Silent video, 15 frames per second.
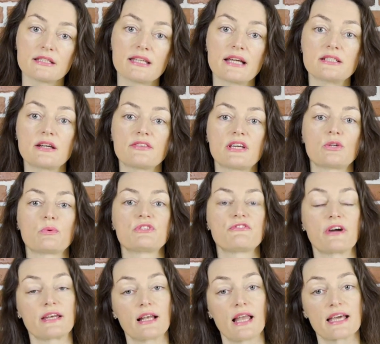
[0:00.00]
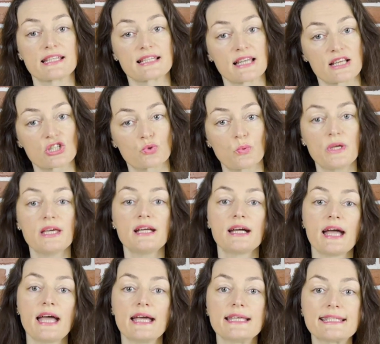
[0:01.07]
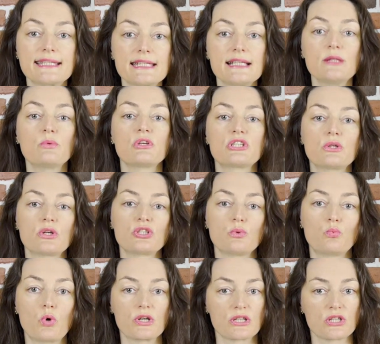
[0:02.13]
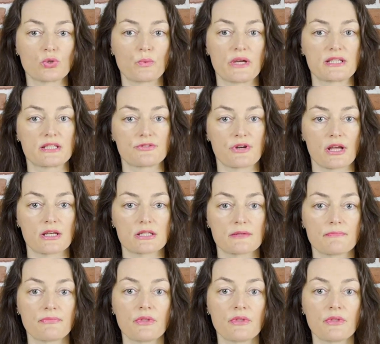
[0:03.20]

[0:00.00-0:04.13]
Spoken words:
a tender that was finalized last week still was not awarded to West Trade,